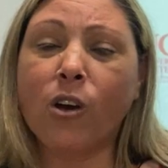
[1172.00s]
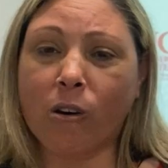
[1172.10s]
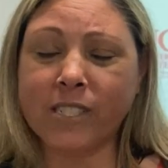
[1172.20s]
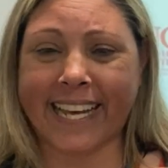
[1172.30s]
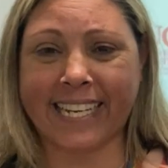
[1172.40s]

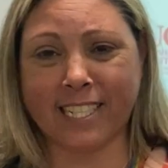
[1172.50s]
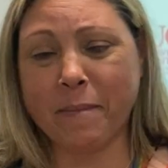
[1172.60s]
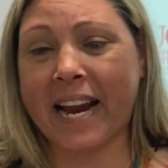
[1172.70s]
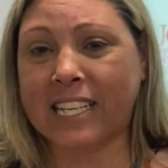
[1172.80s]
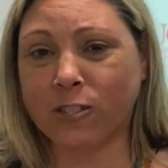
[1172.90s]
contact them and
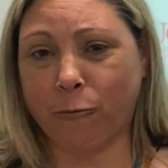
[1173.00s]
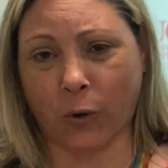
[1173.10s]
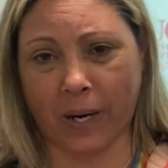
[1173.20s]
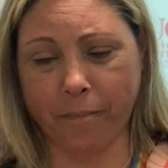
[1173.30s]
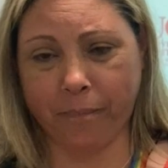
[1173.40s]
ask for
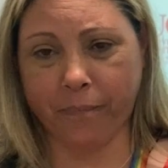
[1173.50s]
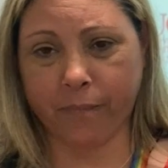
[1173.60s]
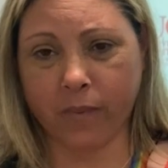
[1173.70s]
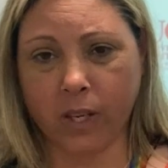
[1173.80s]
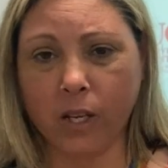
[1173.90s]
it.
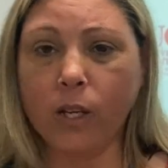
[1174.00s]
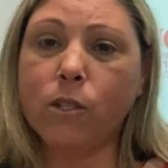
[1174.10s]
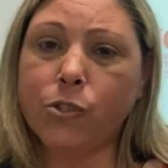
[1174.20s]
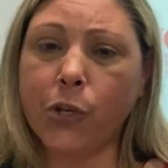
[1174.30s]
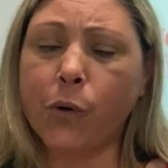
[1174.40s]

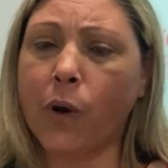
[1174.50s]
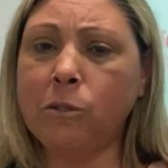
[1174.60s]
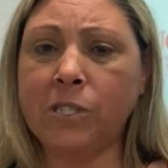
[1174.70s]
Do your own